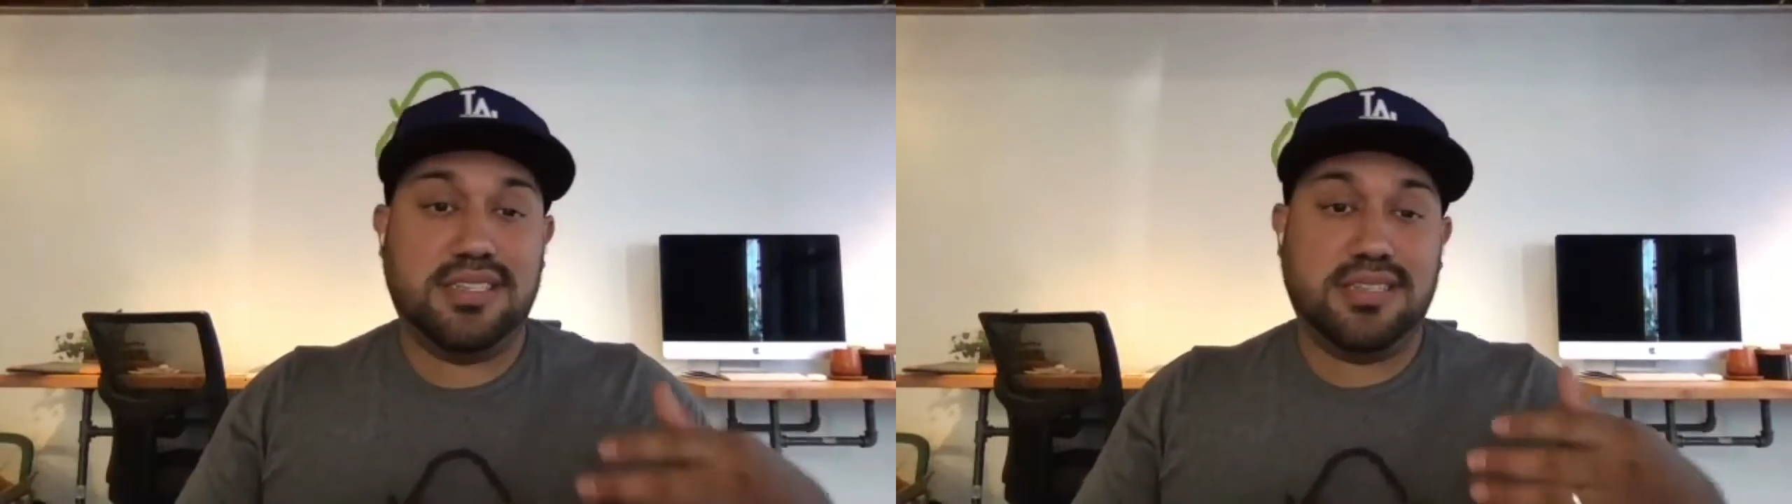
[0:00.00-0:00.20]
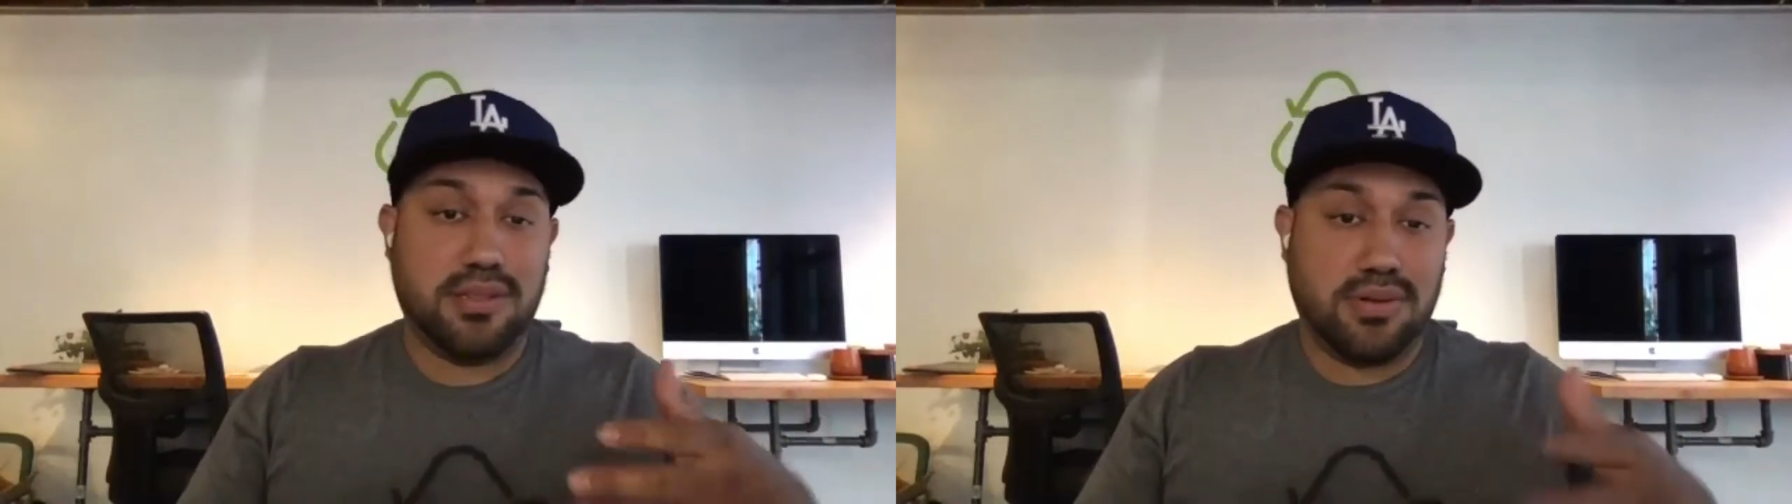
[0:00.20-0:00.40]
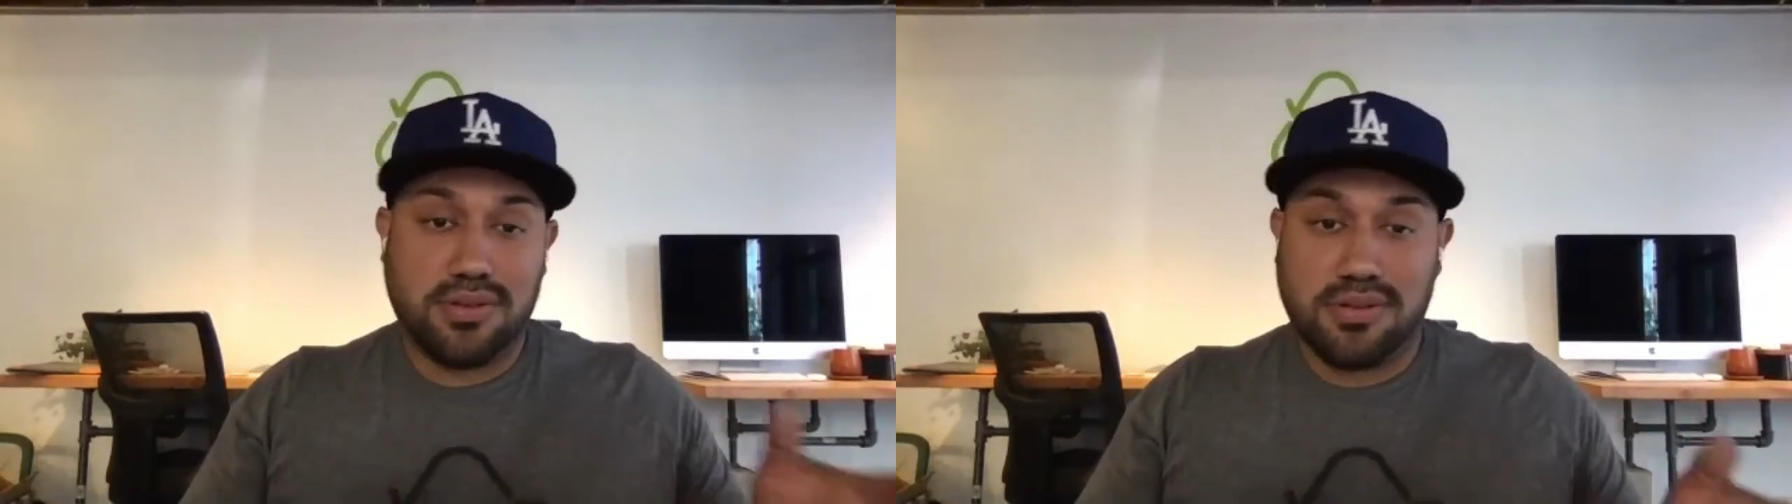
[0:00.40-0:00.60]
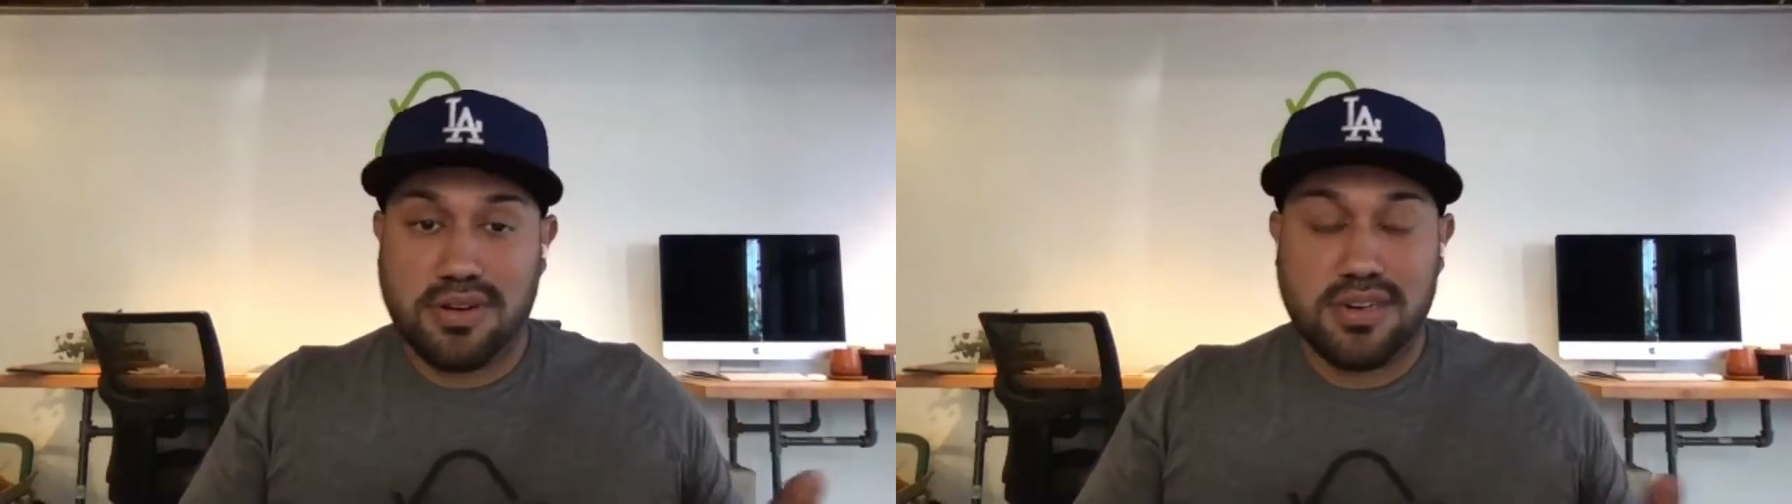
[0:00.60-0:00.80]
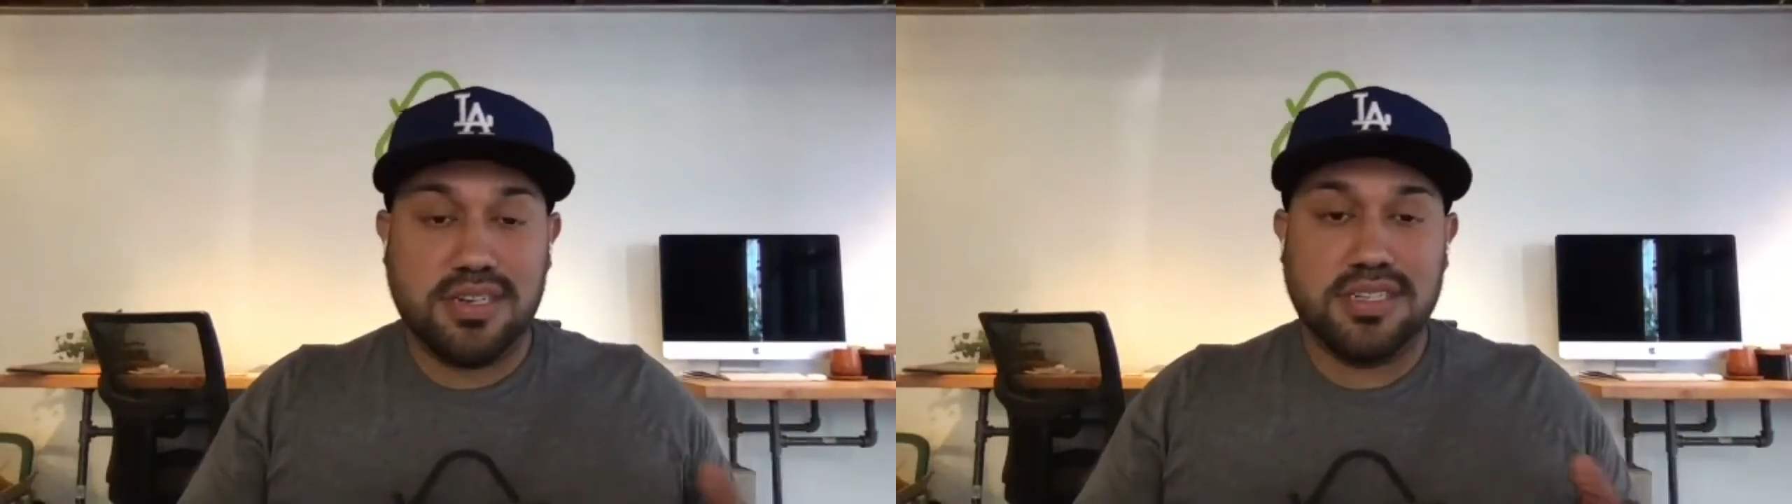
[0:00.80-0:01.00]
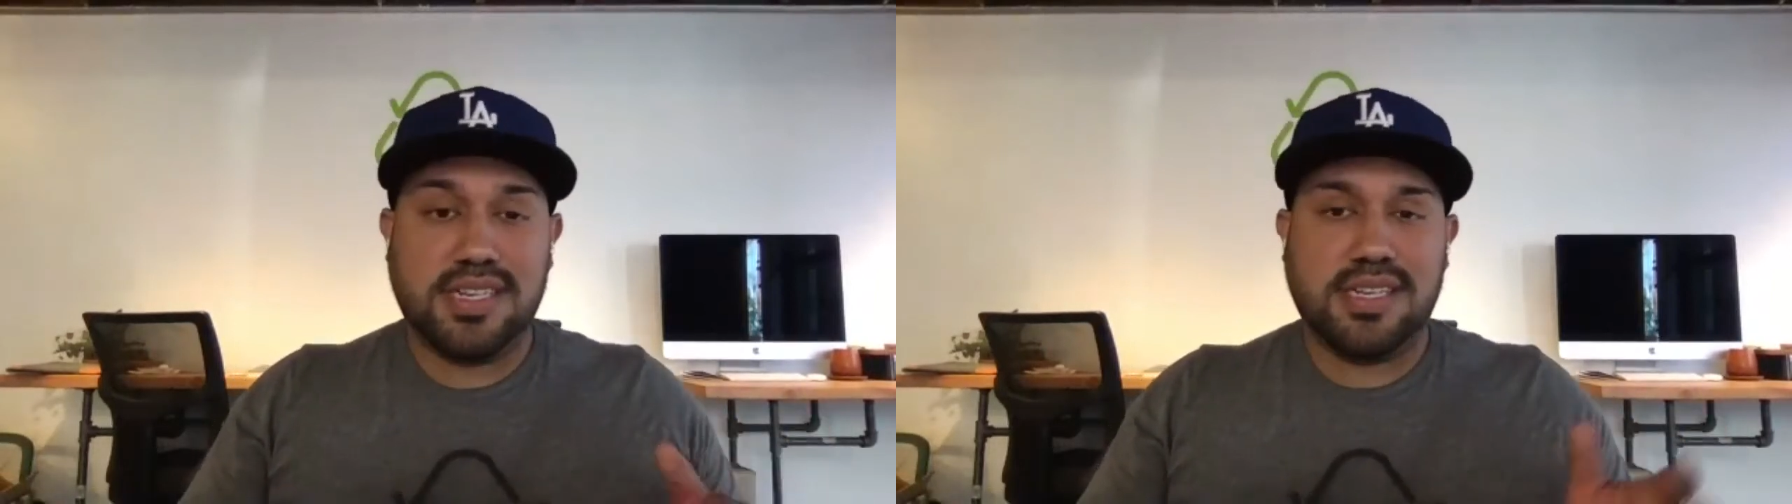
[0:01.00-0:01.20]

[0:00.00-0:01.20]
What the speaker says: to the local gardeners. And